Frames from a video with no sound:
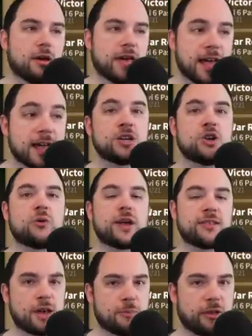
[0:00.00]

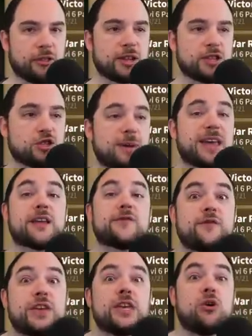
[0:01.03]
hindering the ability to make it
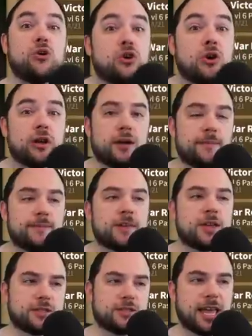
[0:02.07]
feel good
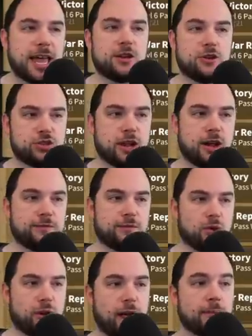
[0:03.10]
to get new stuff,
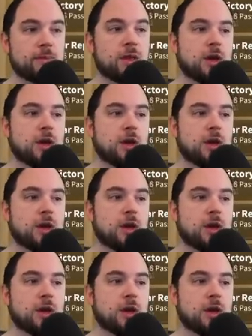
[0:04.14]
okay?